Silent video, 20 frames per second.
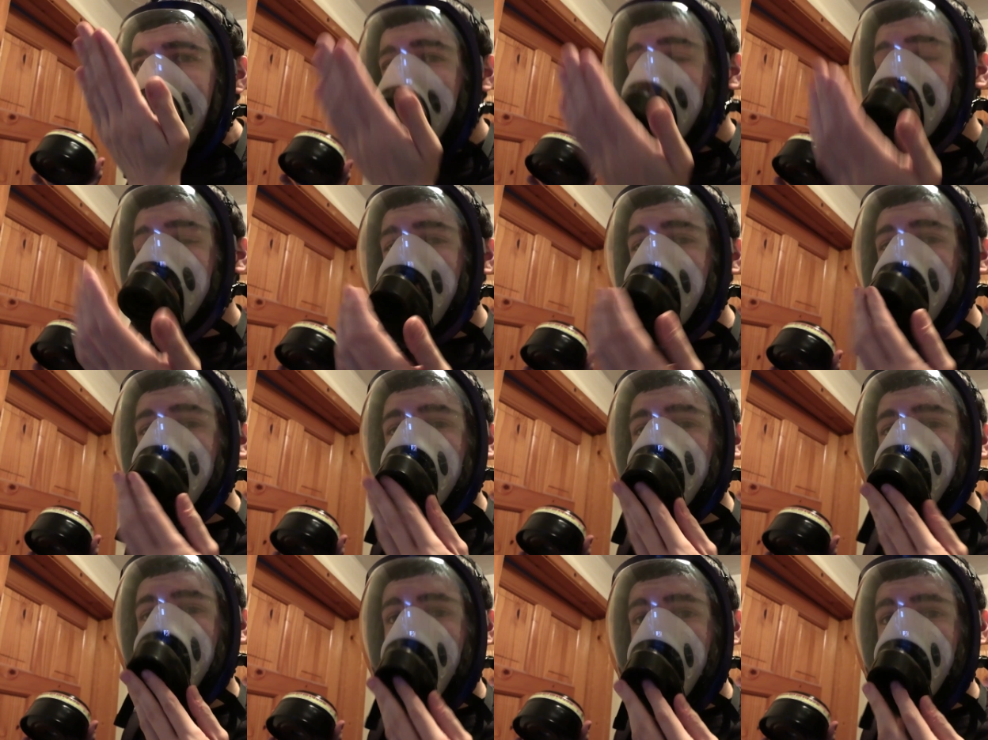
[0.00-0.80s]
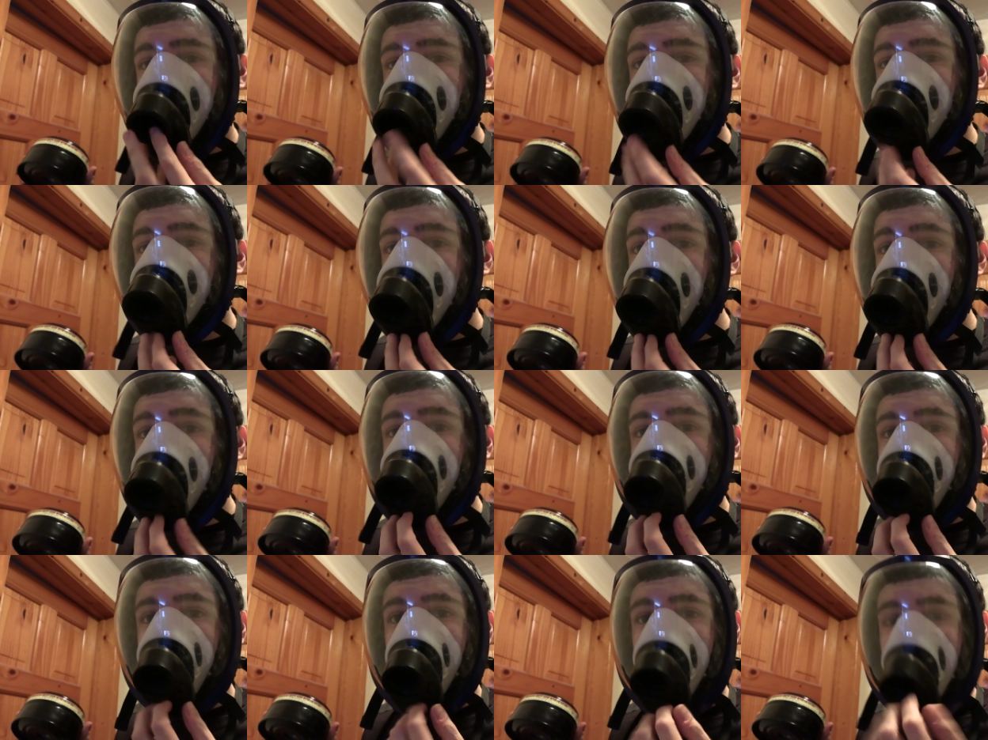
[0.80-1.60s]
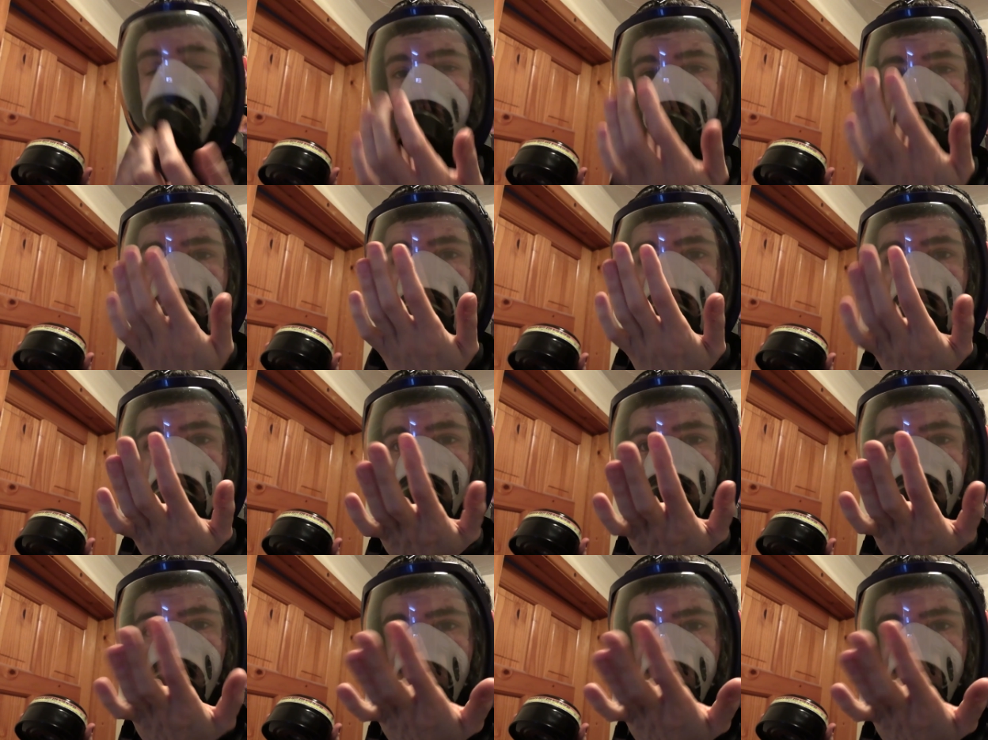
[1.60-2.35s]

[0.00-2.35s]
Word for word: It's harder to actually do with your hand rather than